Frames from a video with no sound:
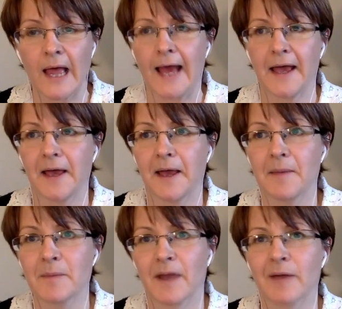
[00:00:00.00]

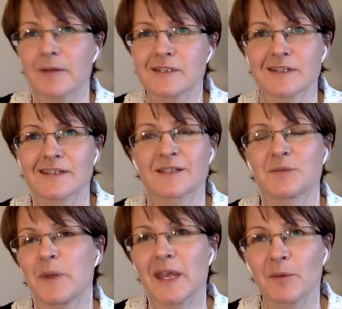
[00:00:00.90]
I was just
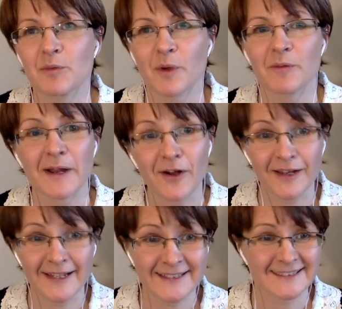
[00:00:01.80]
speaking with one of my
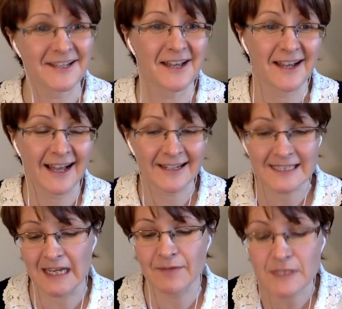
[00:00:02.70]
colleagues,
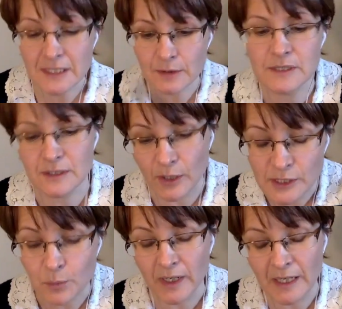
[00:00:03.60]
Alex Davidson, who
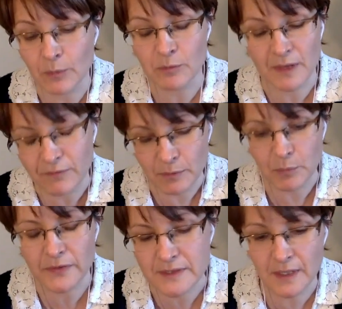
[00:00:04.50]
started working with me a few
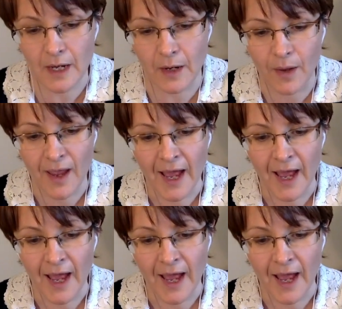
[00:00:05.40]
months ago.